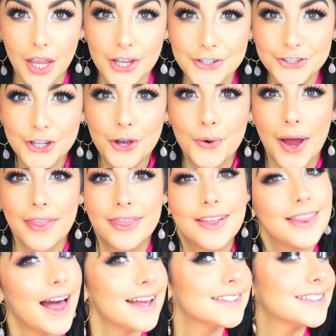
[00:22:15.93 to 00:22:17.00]
So the
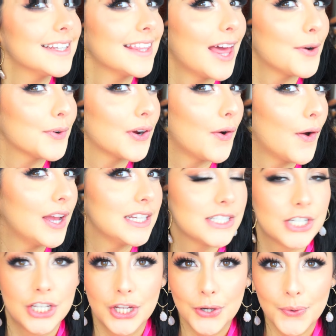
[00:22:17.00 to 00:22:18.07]
last thing that we're going
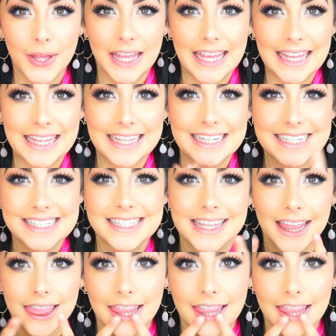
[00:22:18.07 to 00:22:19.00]
to do is the